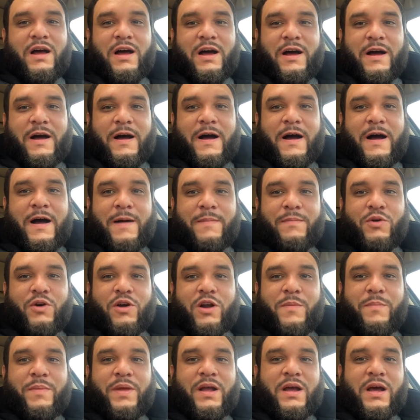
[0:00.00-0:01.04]
Uh, I'm
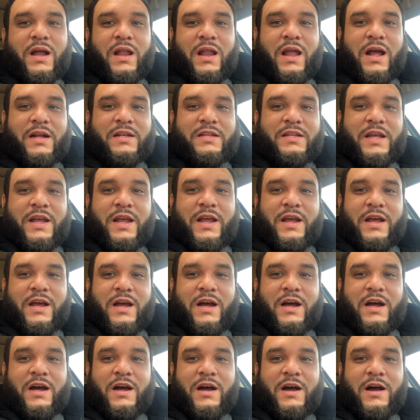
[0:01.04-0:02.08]
going to be collecting
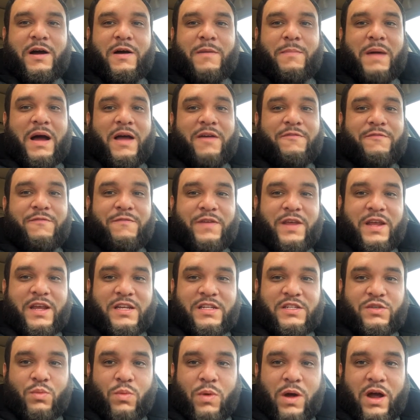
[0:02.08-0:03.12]
uh, my fee
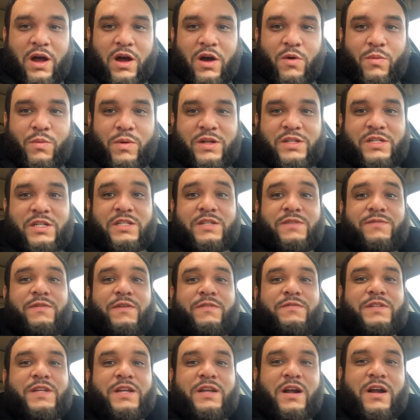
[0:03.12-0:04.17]
as well, which is
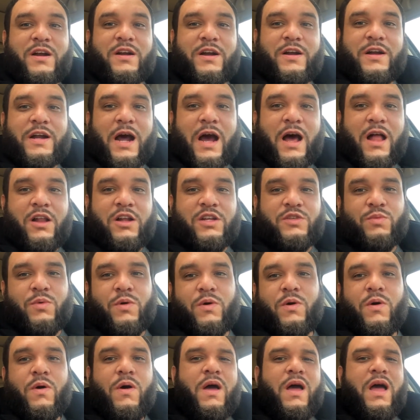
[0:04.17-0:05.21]
$1,500.
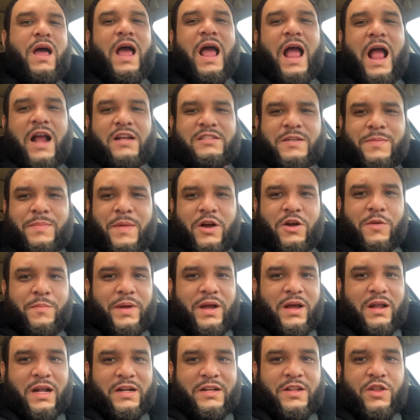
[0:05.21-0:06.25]
Well, actually, I'm not going to
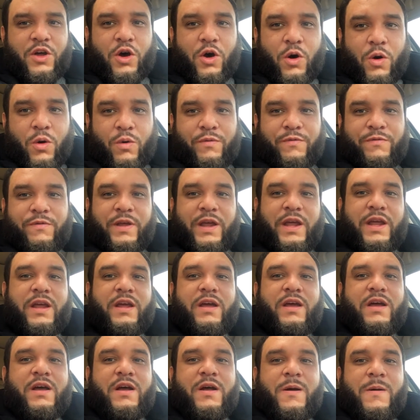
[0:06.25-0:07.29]
be collecting the whole fee.
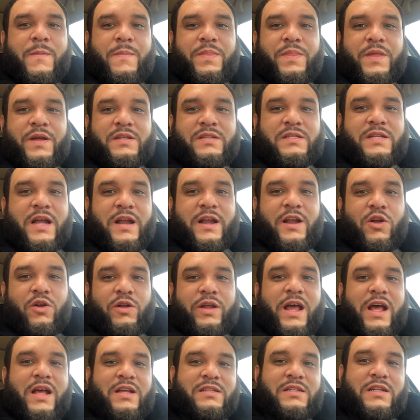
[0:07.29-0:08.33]
The tenant
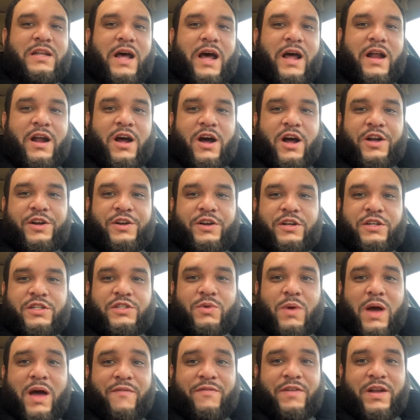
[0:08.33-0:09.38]
only has 900
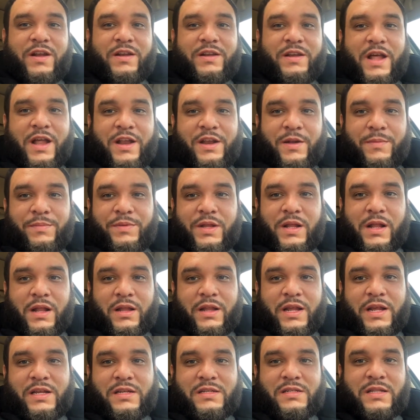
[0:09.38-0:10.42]
so I have an addendum to the
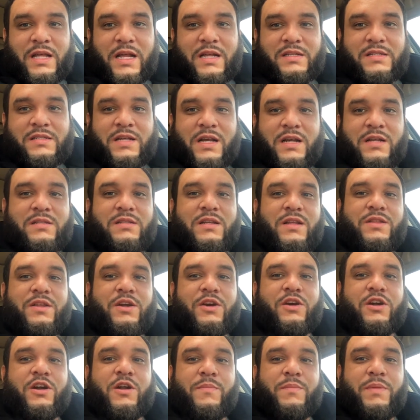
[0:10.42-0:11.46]
lease that states that
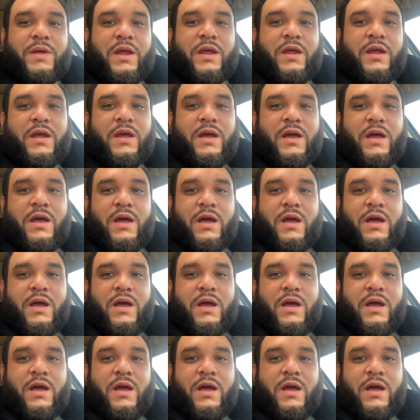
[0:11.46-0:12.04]
they're going to be